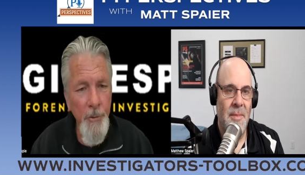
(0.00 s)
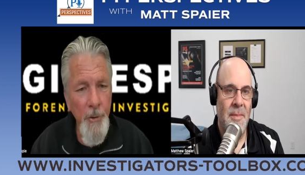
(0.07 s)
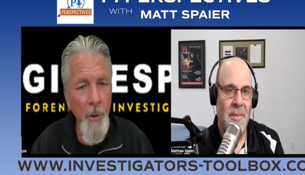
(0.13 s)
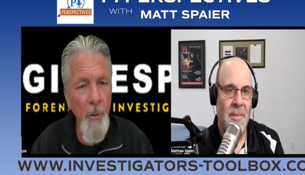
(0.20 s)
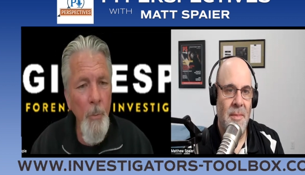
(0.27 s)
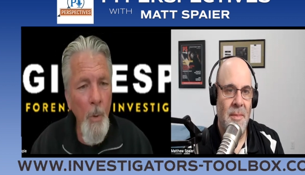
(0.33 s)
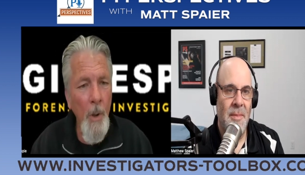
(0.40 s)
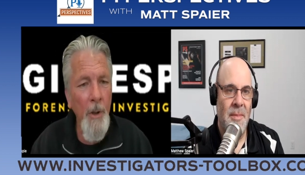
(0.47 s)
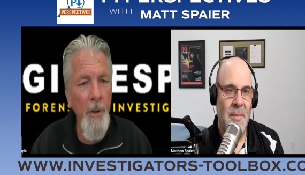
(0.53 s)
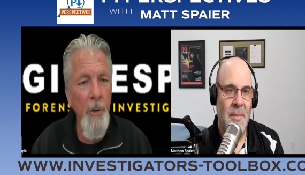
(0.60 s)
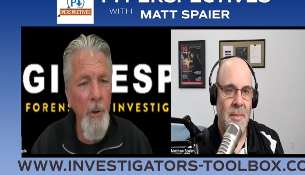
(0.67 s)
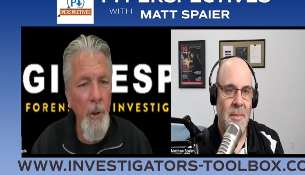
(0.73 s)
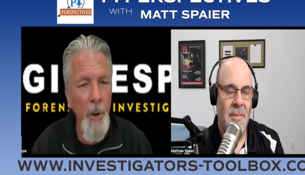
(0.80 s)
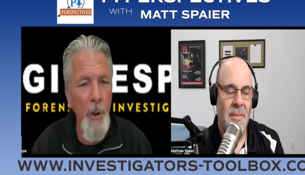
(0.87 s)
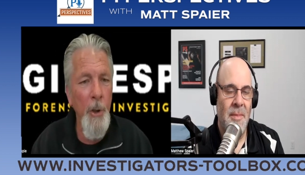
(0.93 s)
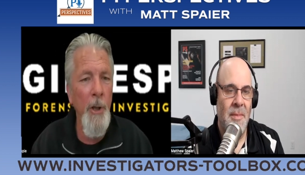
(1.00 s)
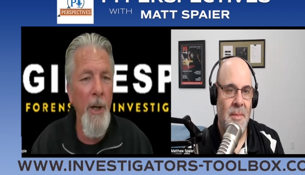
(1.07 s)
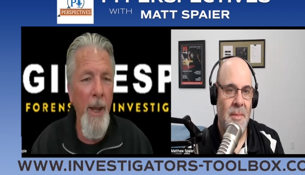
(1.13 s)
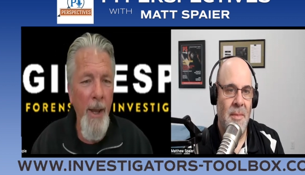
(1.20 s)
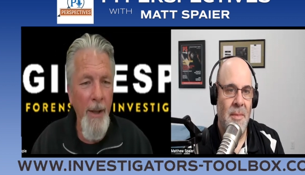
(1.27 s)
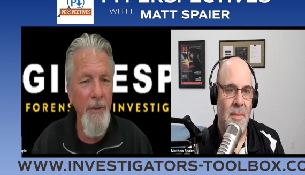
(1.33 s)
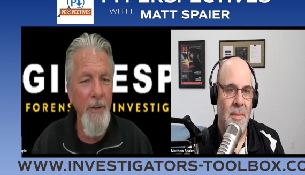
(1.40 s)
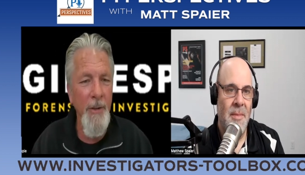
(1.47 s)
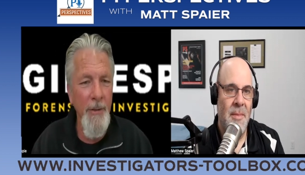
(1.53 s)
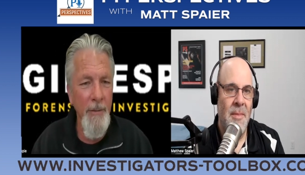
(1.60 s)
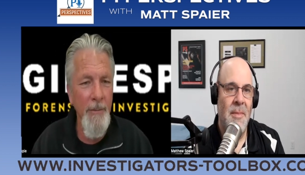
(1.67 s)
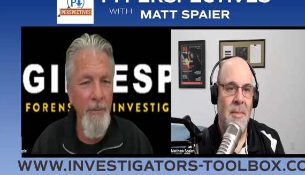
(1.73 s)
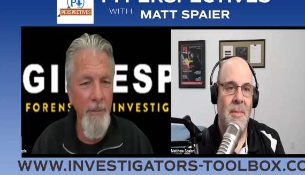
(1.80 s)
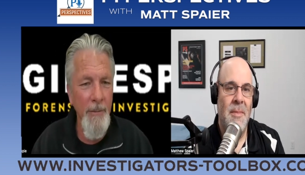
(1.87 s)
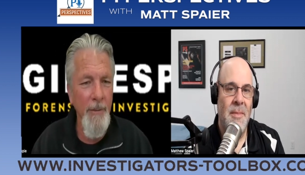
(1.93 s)
Speaker 1: do what you're good at,
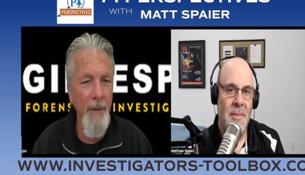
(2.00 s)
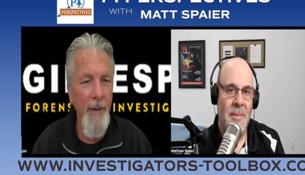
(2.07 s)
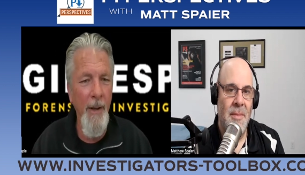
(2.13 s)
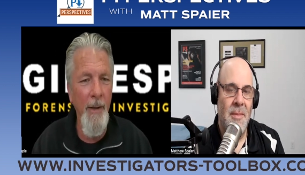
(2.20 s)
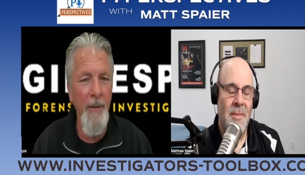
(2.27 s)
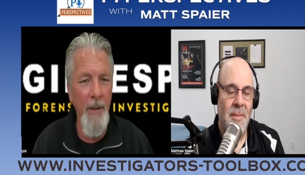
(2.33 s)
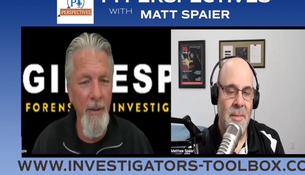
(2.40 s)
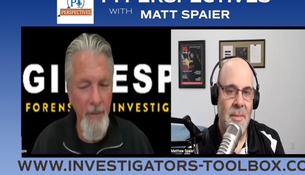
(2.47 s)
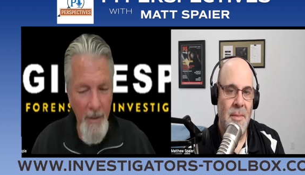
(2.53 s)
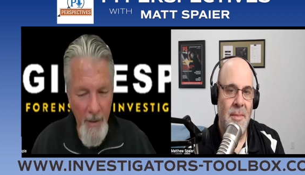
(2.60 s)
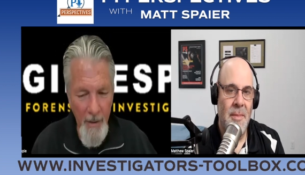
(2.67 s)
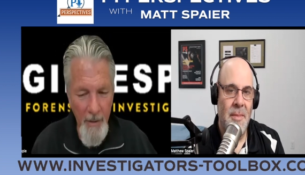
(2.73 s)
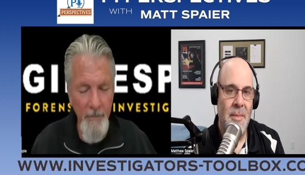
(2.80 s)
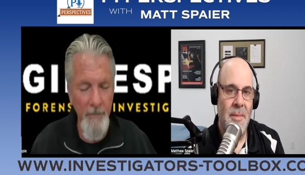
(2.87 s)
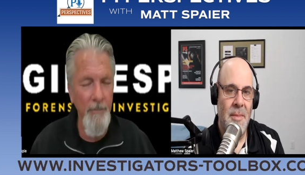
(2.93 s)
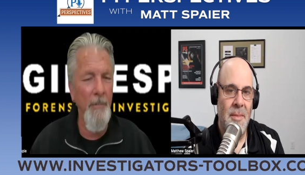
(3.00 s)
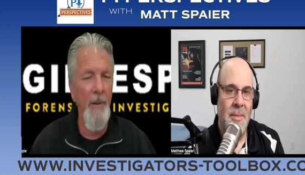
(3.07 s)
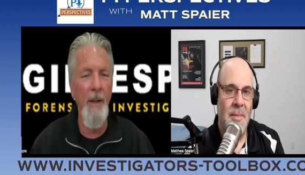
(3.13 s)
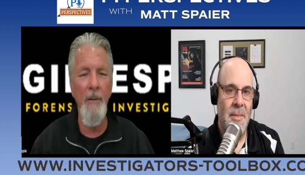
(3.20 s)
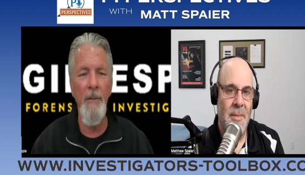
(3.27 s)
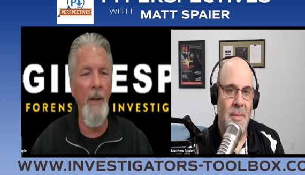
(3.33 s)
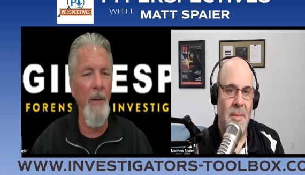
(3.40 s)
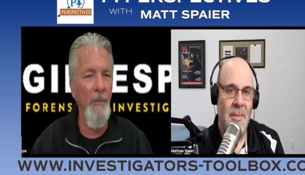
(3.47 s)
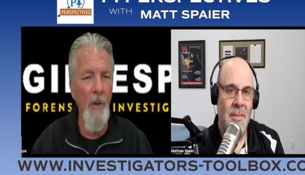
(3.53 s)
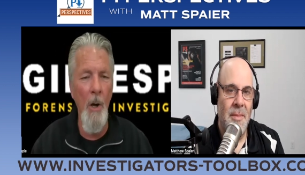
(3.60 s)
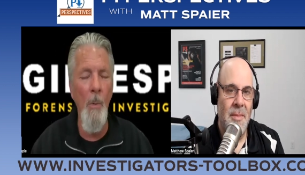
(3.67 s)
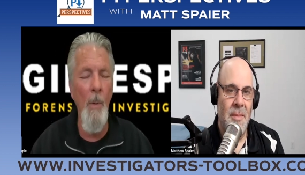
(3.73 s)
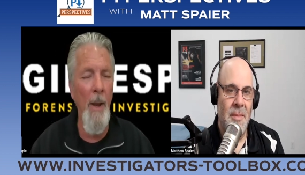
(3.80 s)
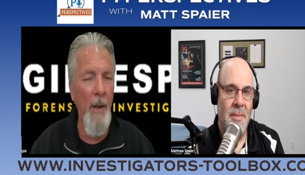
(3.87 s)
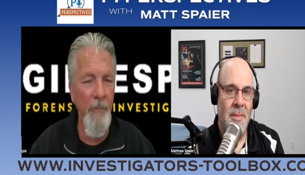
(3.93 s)
and then and and and
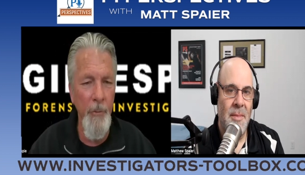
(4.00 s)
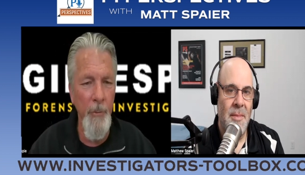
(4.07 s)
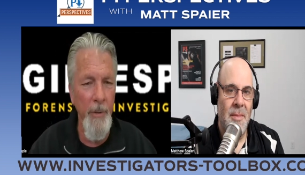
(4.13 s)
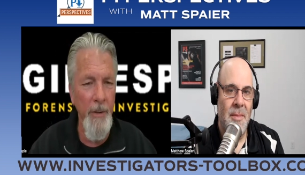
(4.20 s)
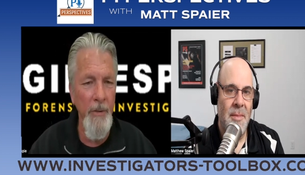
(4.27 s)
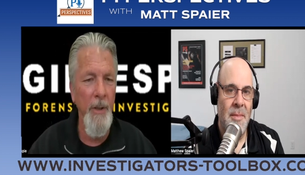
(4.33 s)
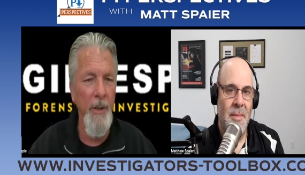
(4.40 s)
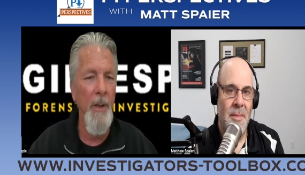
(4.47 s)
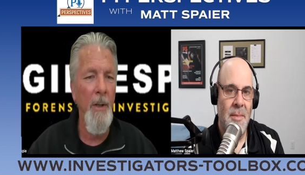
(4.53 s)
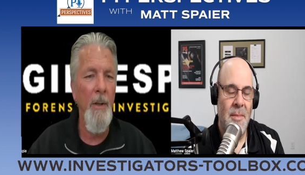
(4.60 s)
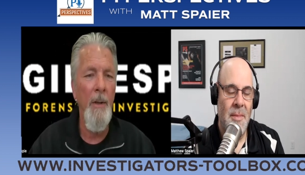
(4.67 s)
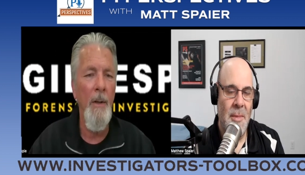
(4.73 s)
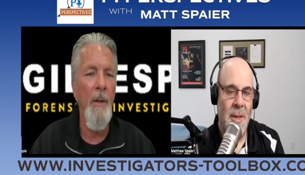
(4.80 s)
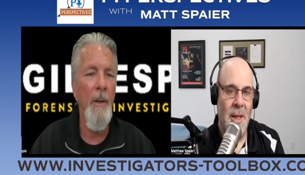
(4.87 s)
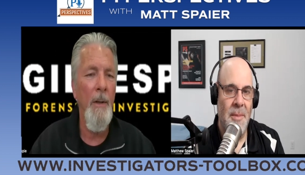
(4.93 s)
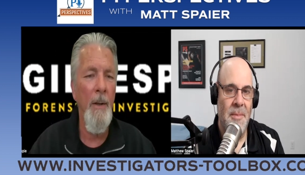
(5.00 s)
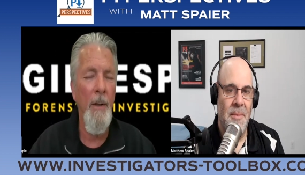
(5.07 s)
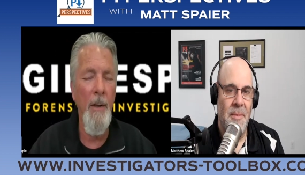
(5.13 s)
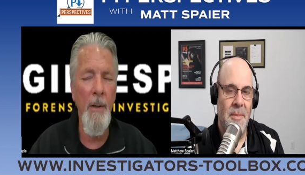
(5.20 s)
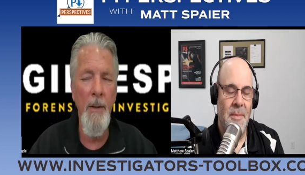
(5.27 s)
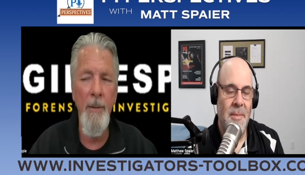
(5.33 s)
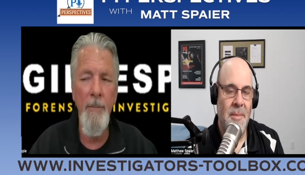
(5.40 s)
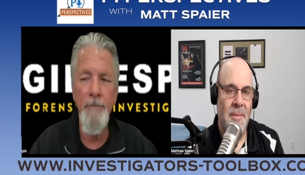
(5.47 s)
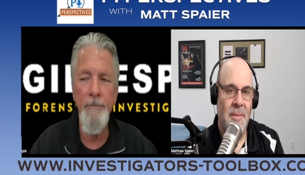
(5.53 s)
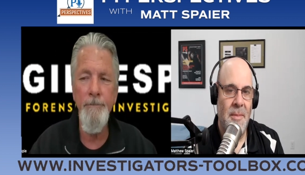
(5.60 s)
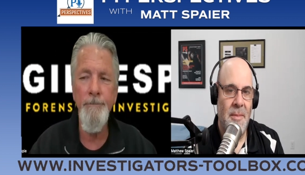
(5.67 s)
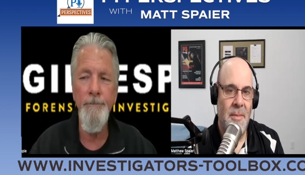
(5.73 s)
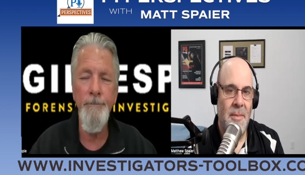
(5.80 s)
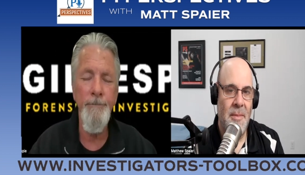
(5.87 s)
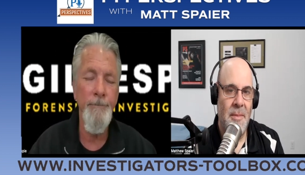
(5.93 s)
go after it. Yeah.
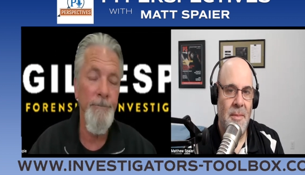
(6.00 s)
Um,